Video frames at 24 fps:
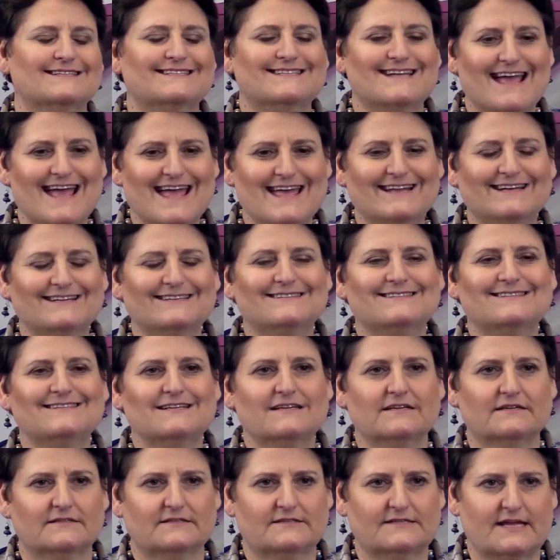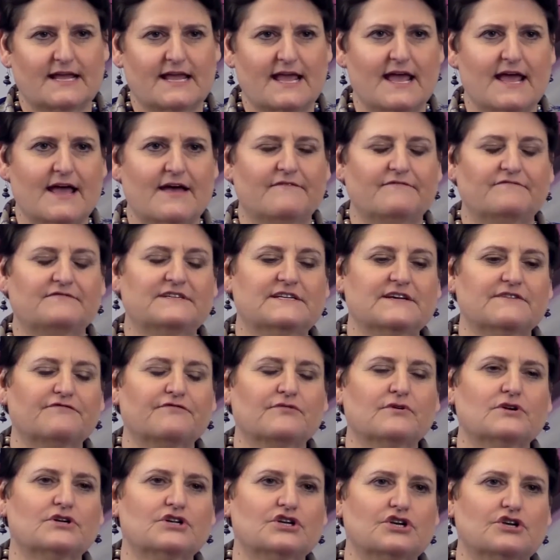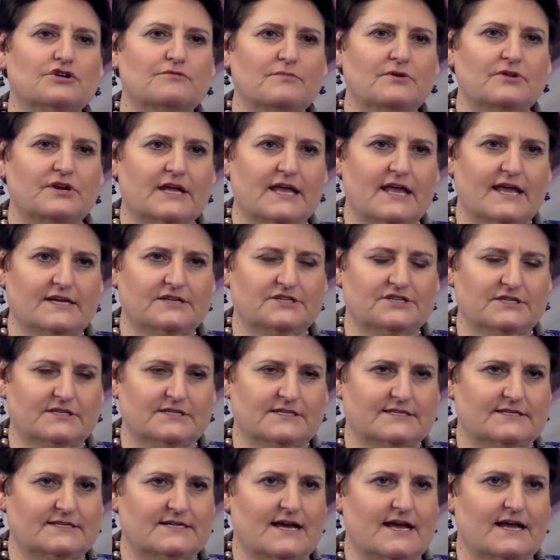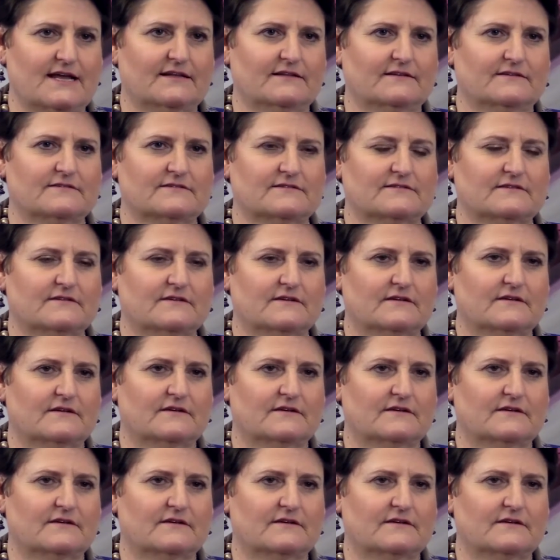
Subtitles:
tend to have different communication styles.